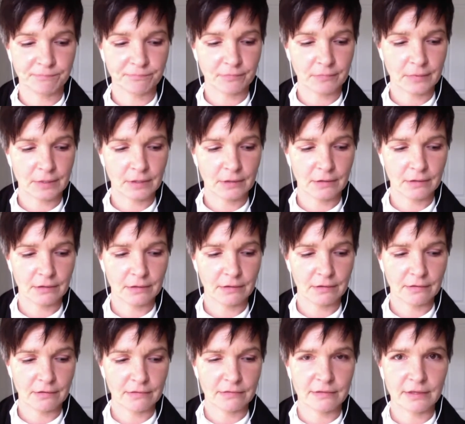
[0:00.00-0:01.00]
they're like,
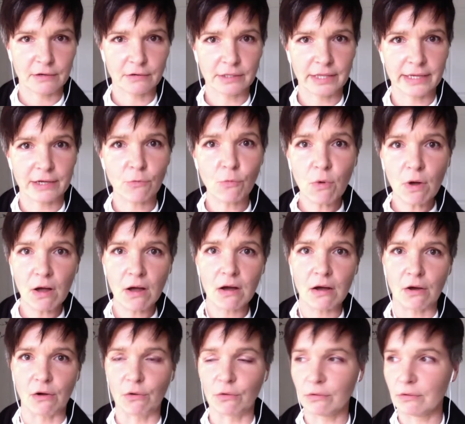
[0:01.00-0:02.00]
whoa, that
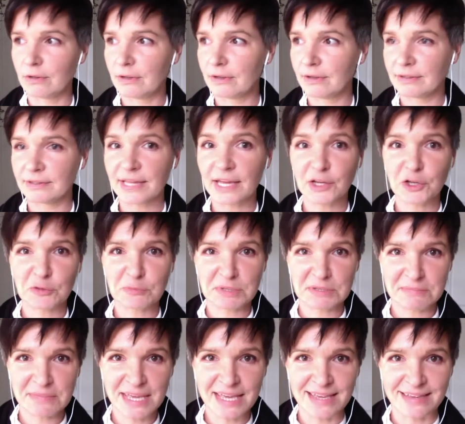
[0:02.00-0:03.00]
could be me,
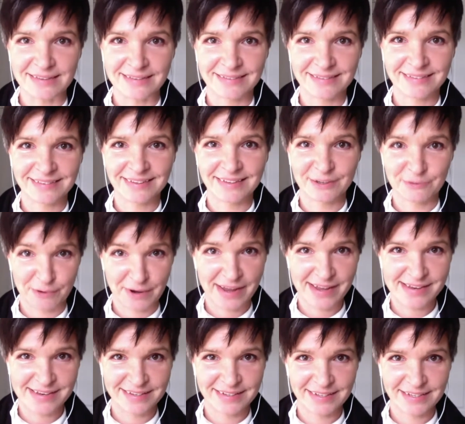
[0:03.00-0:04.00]
right? That's
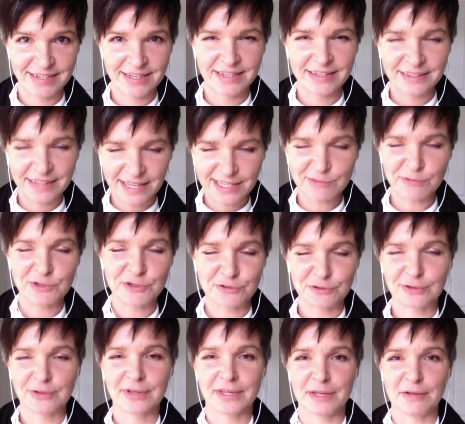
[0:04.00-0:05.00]
what you're looking for.
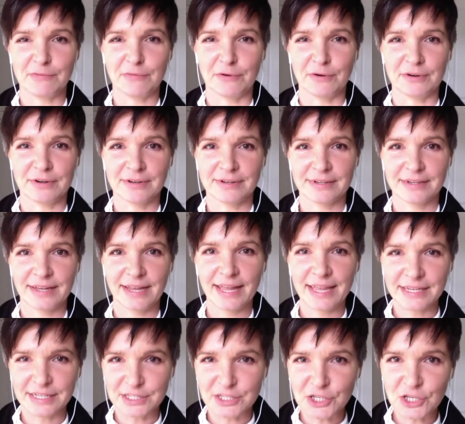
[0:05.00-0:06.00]
And it's huge.
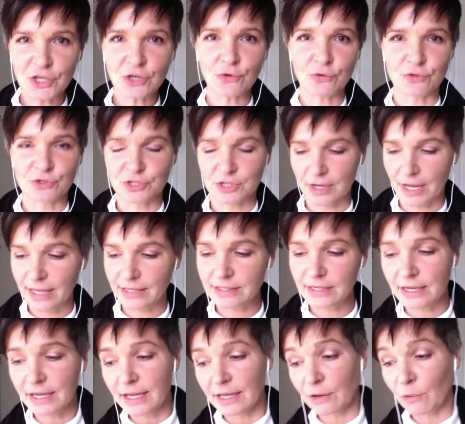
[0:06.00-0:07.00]
And one of the
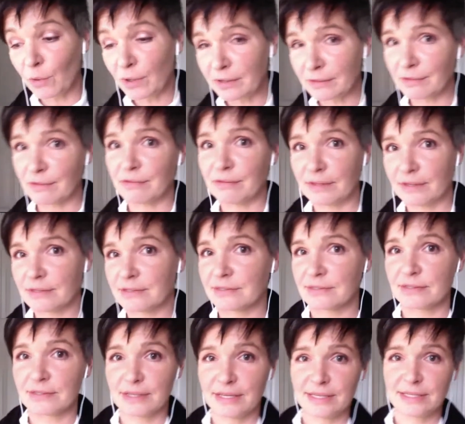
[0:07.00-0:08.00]
things is, you
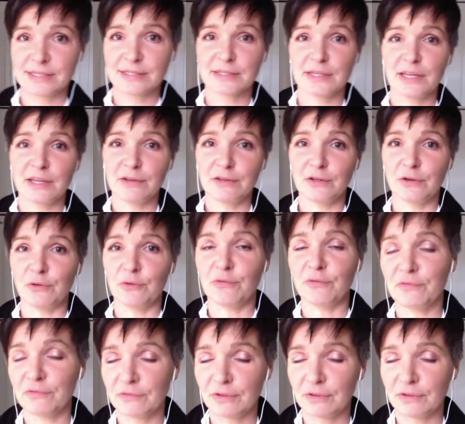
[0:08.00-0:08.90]
know, if, if you're working in an